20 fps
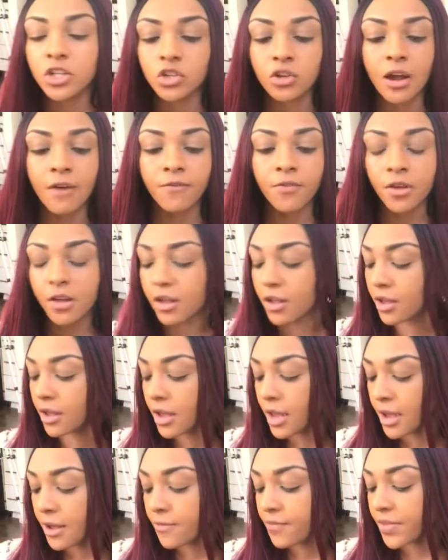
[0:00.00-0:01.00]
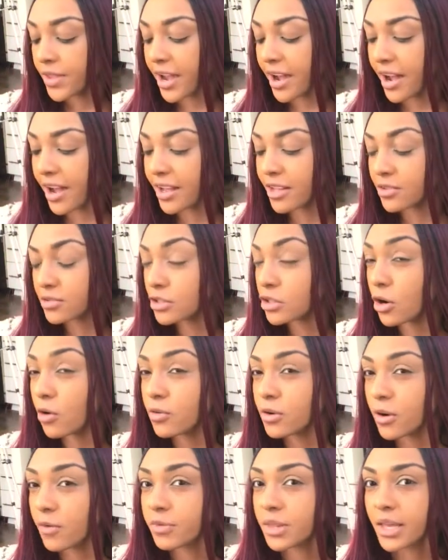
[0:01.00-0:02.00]
Truffle. I don't
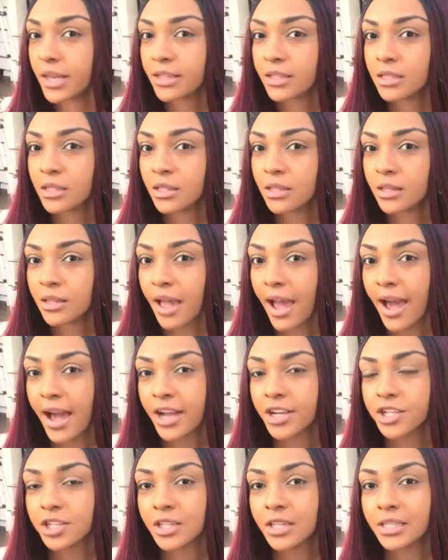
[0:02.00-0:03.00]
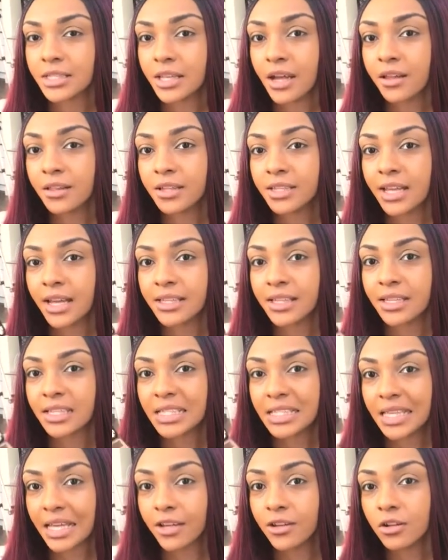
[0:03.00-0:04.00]
know if they actually sell this as a
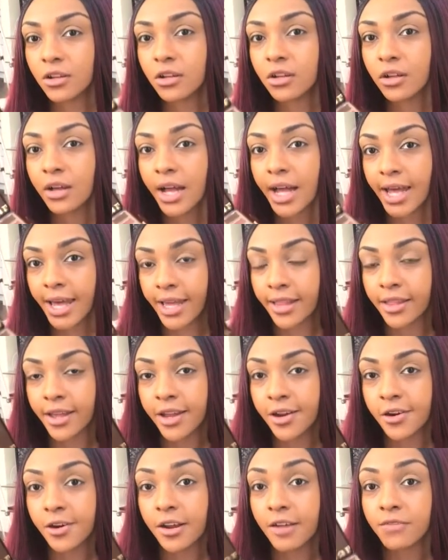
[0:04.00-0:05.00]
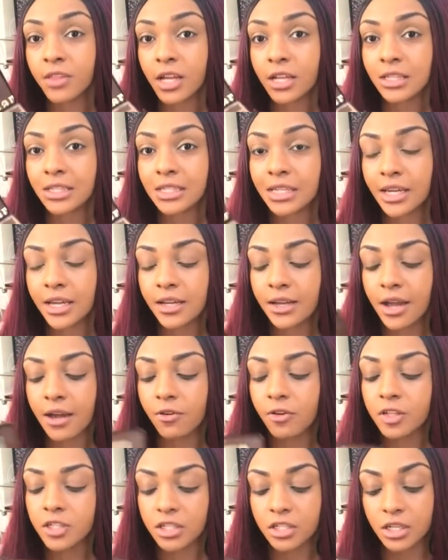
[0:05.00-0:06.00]
single highlighter. If they did, I
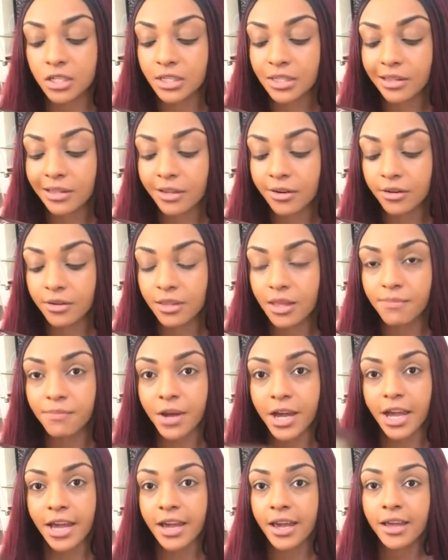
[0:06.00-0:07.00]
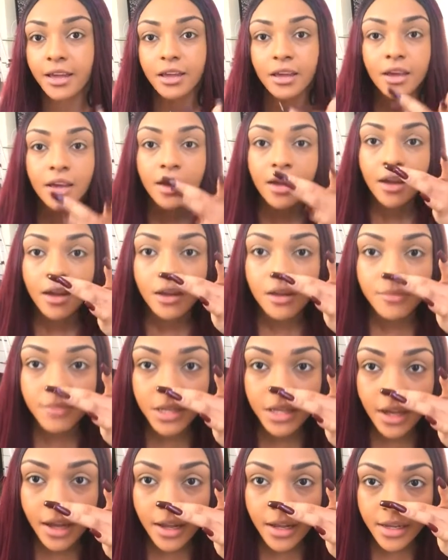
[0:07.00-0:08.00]
would just literally buy it
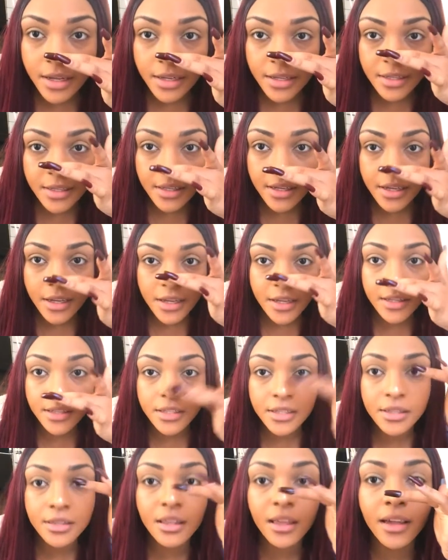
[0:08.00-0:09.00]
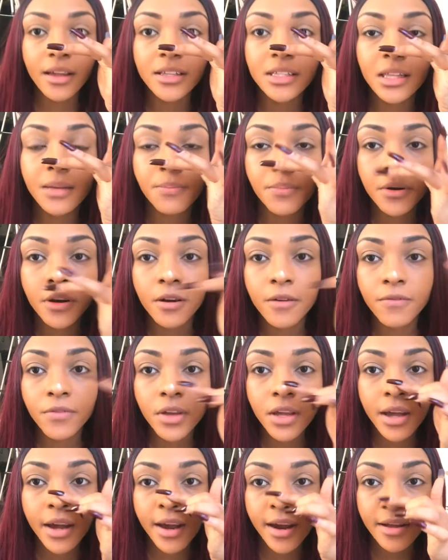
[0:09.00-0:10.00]
because it is the
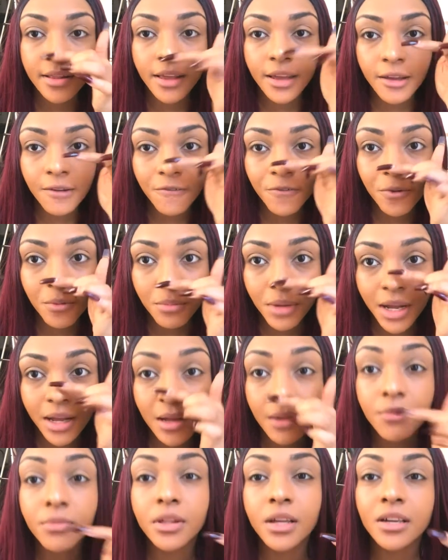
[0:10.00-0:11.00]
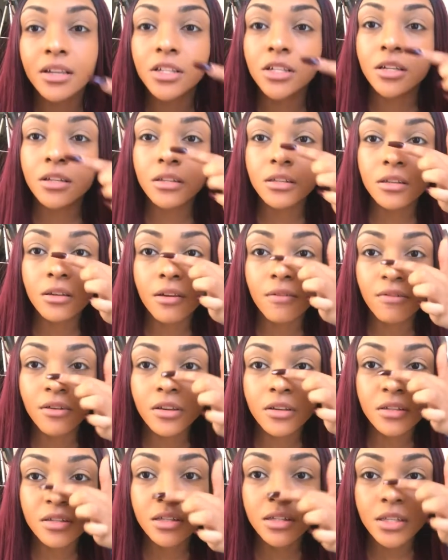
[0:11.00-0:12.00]
perfect highlight for my complexion. So if you
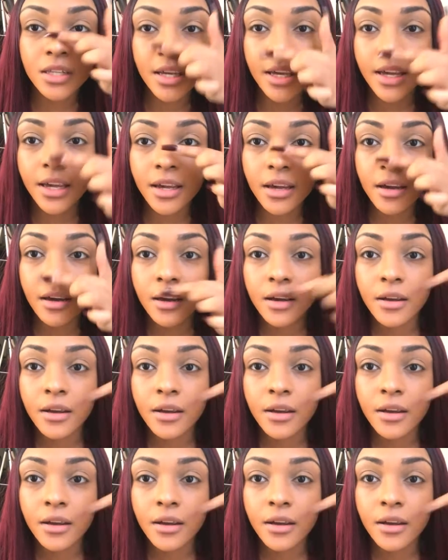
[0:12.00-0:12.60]
just see,